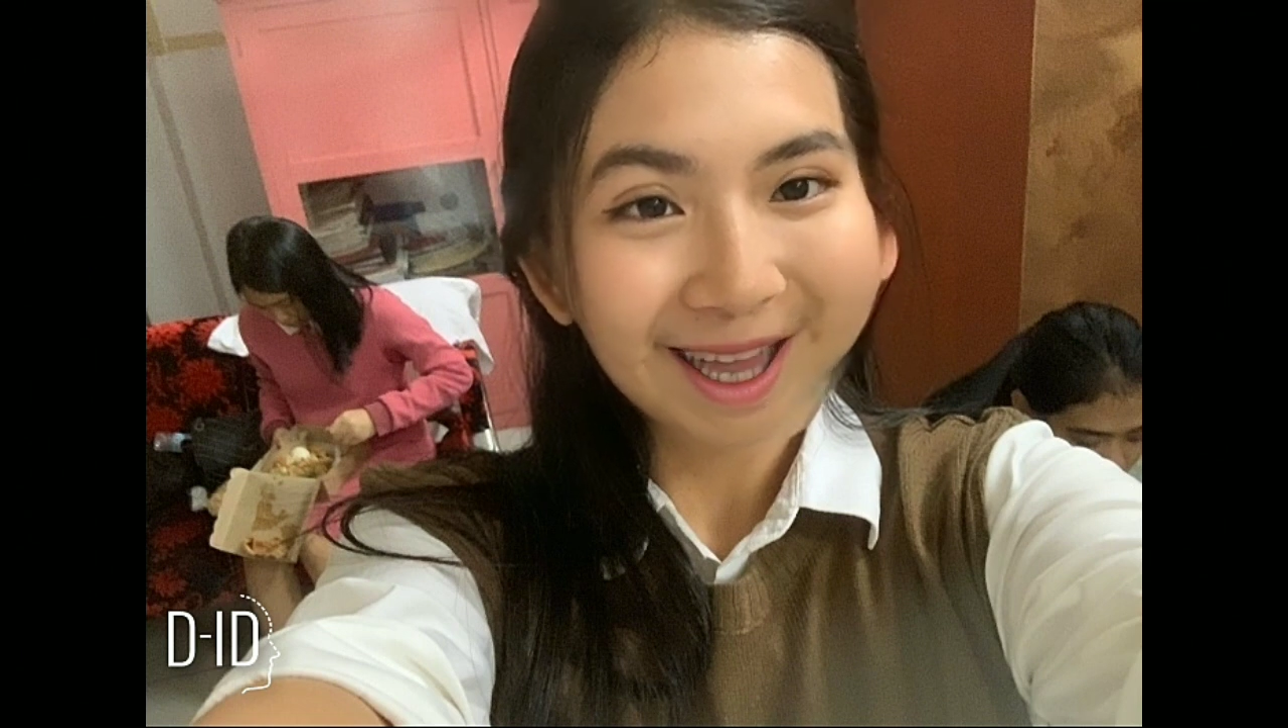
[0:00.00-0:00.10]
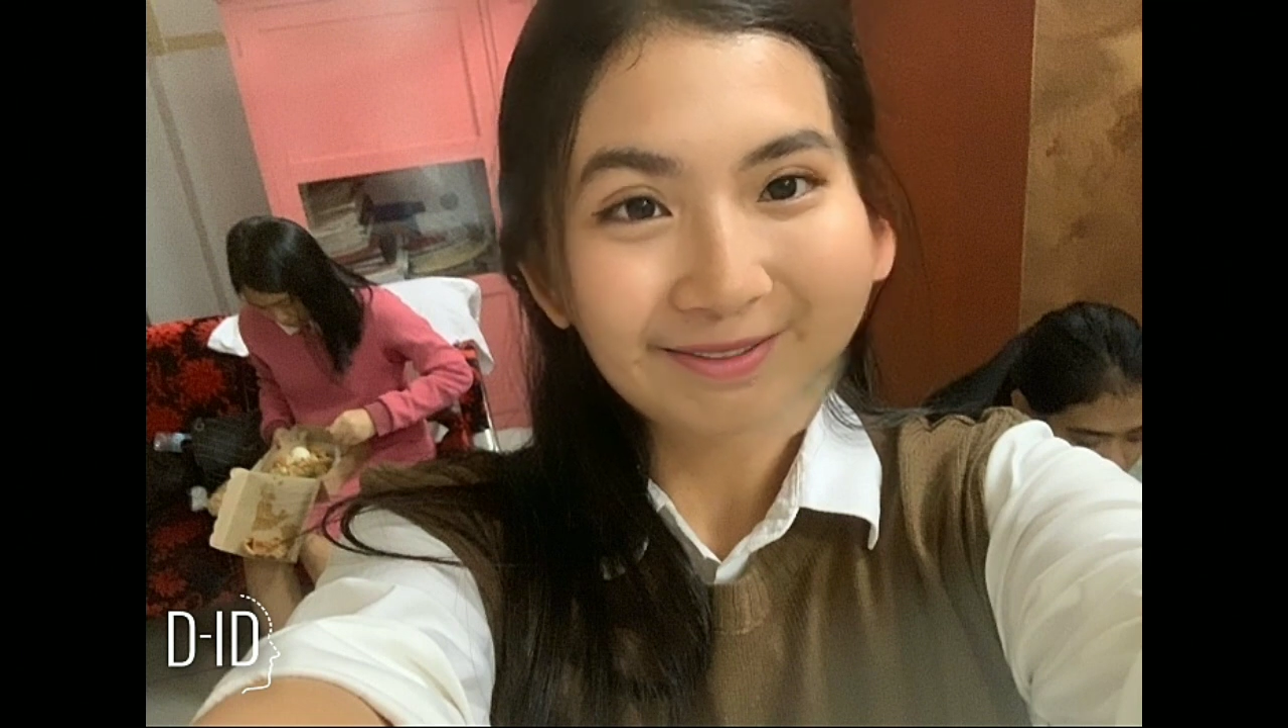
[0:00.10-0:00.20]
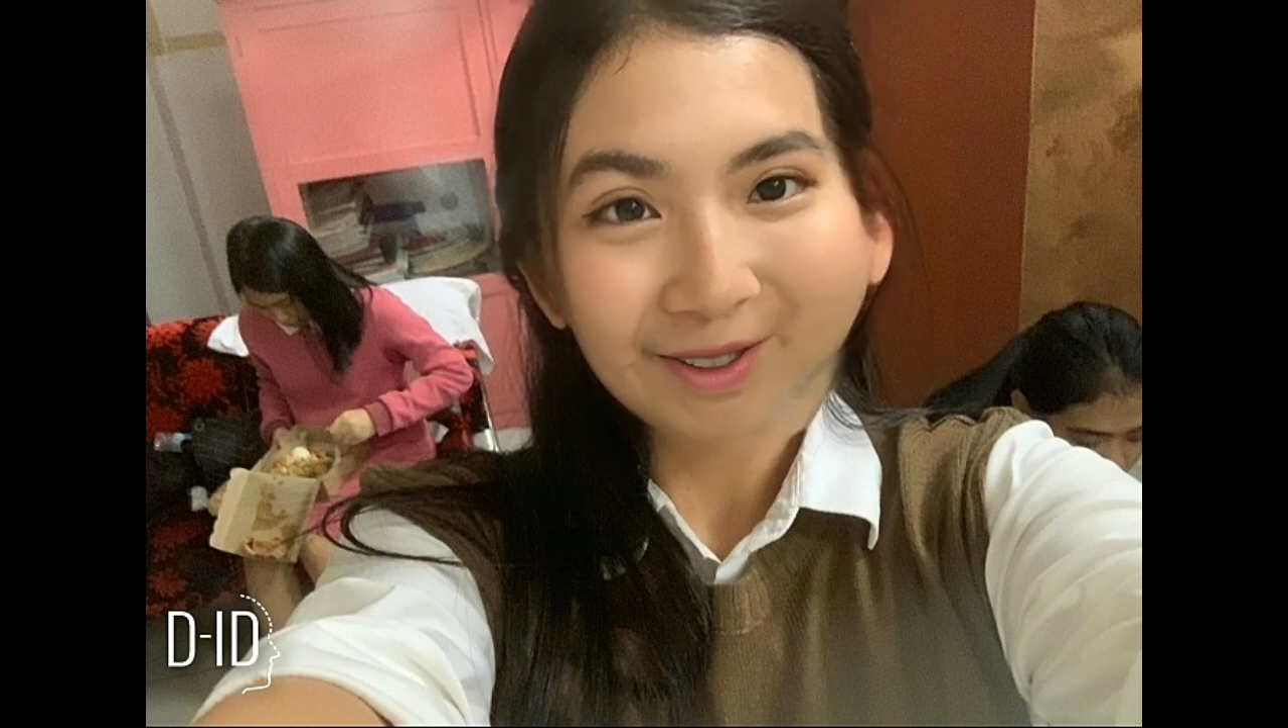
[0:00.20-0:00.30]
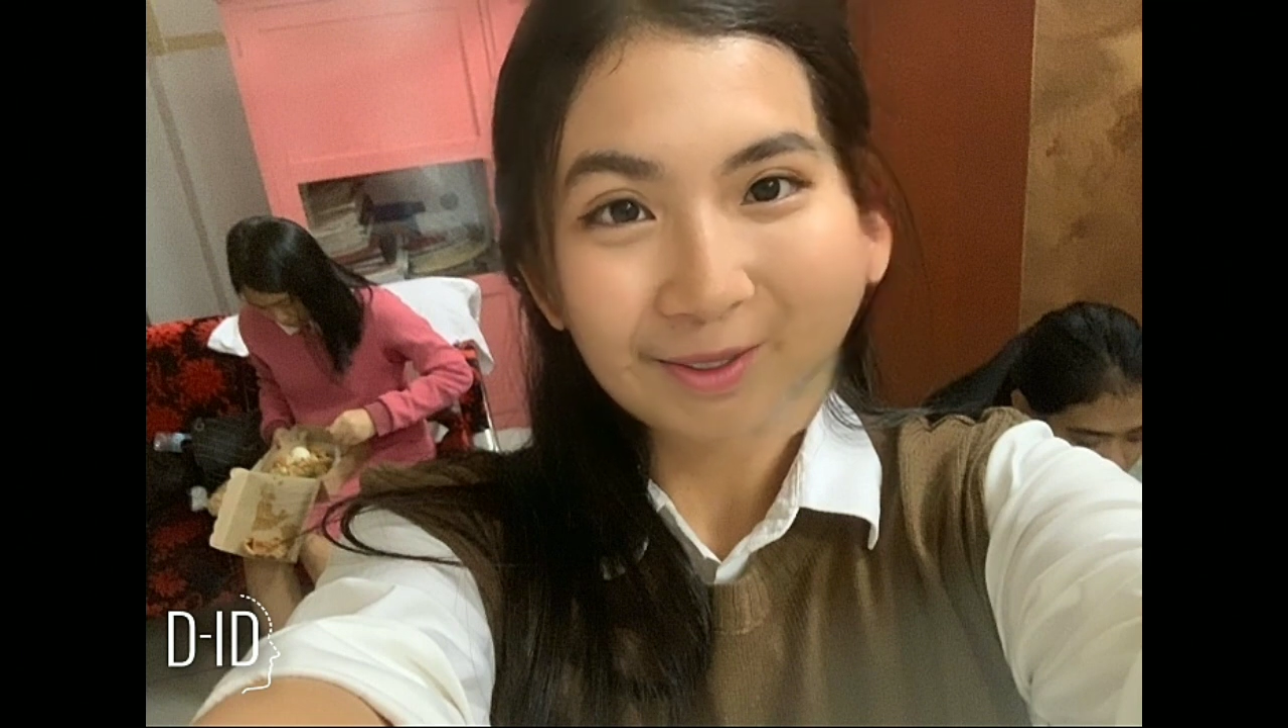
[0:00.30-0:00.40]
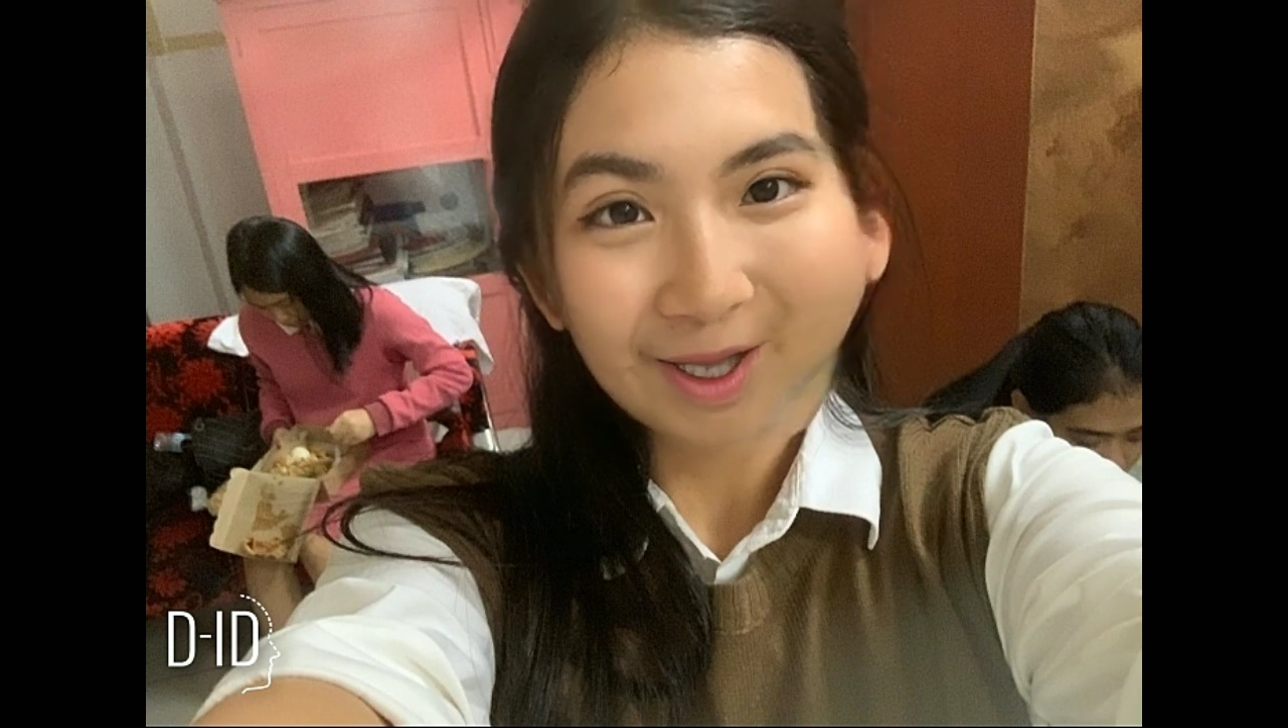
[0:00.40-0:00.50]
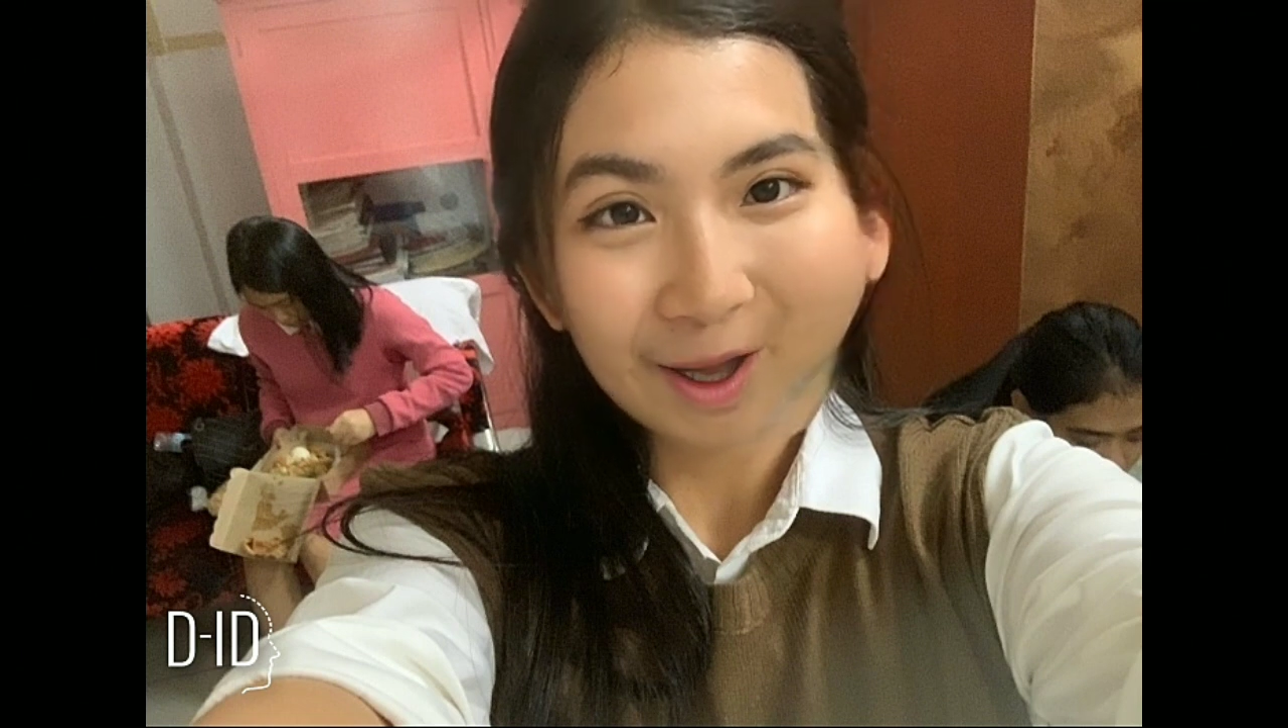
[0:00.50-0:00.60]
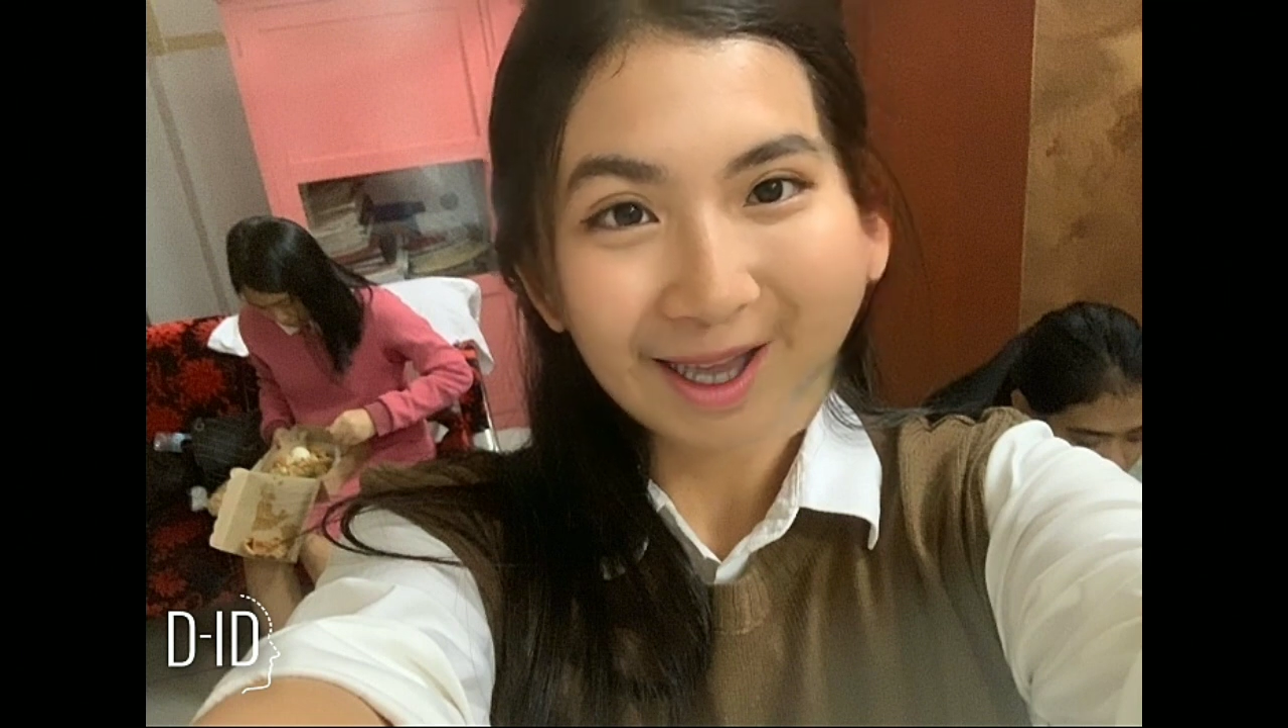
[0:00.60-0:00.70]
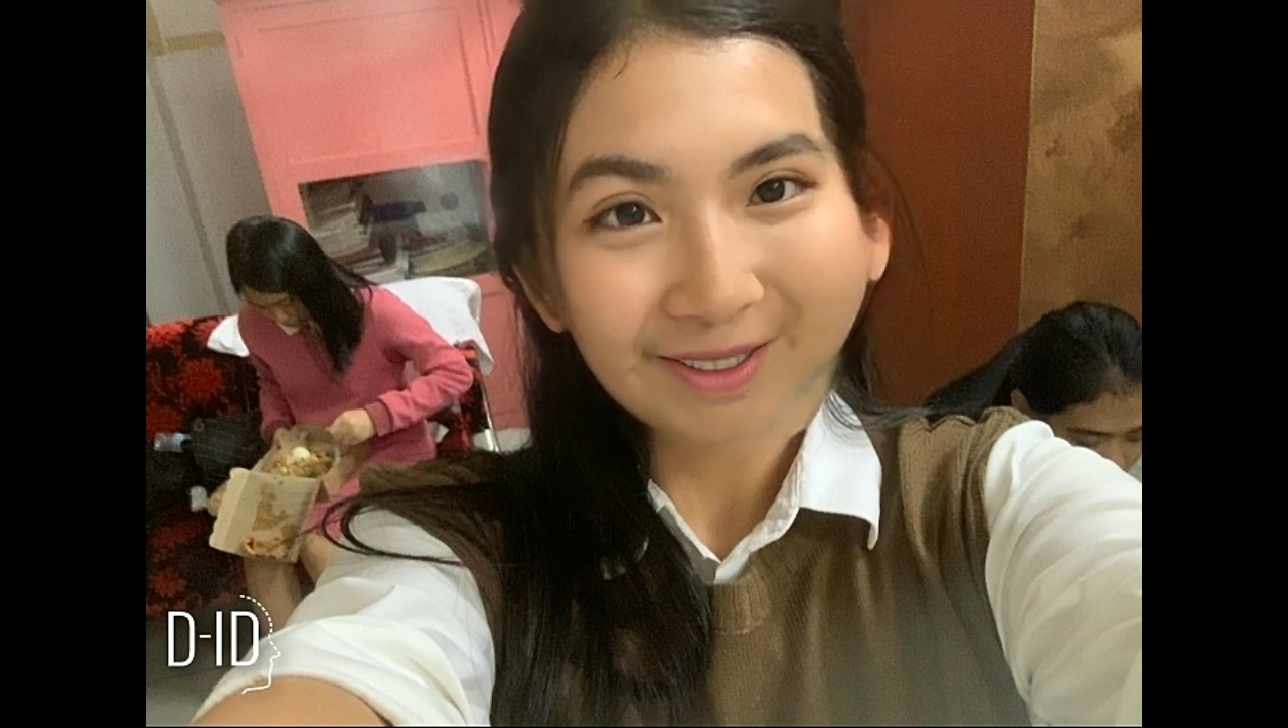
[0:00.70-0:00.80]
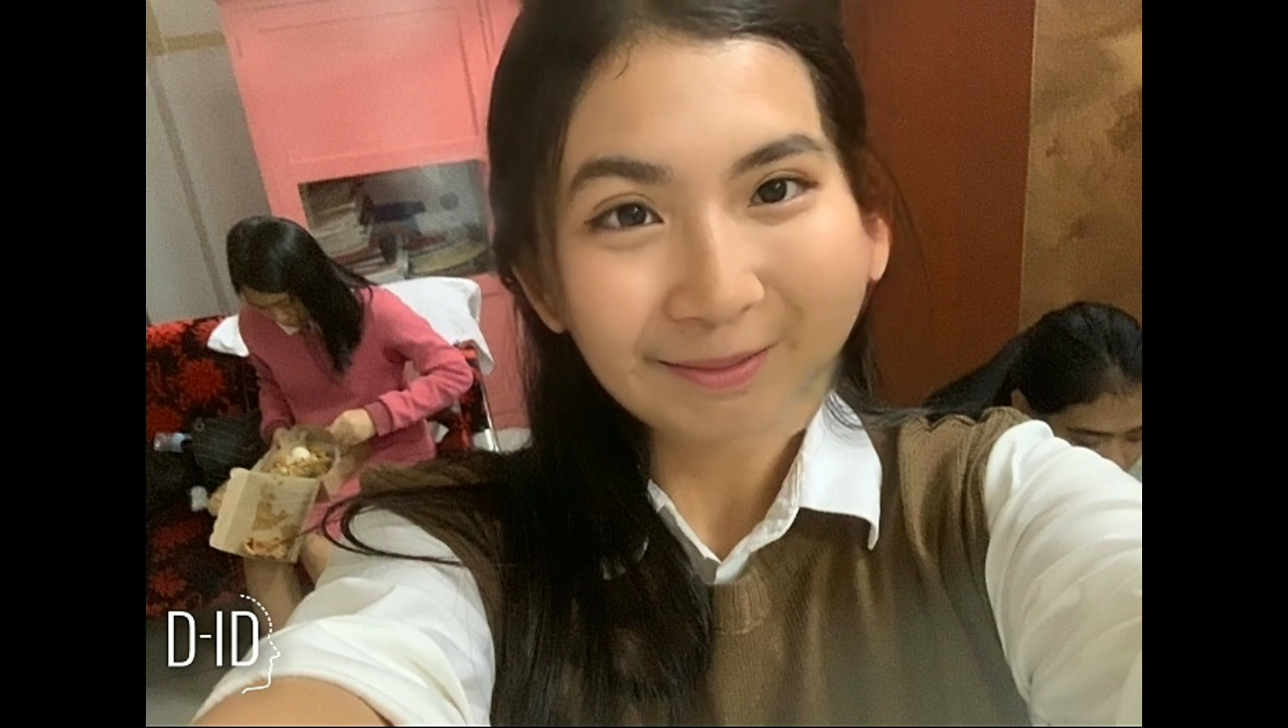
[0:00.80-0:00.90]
effort required